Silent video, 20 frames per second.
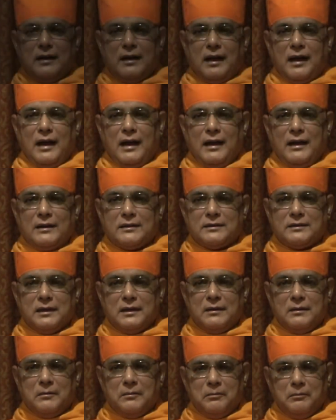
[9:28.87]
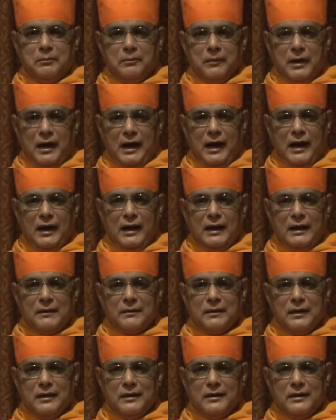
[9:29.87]
I is I,
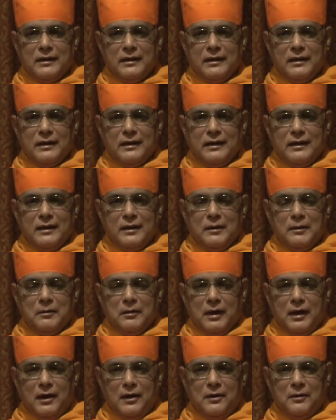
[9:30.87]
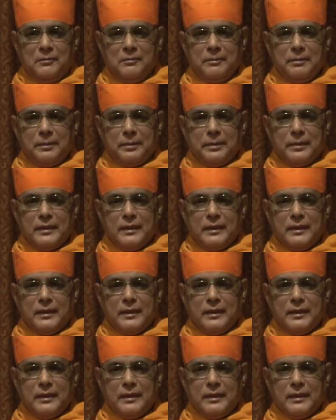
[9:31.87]
aham,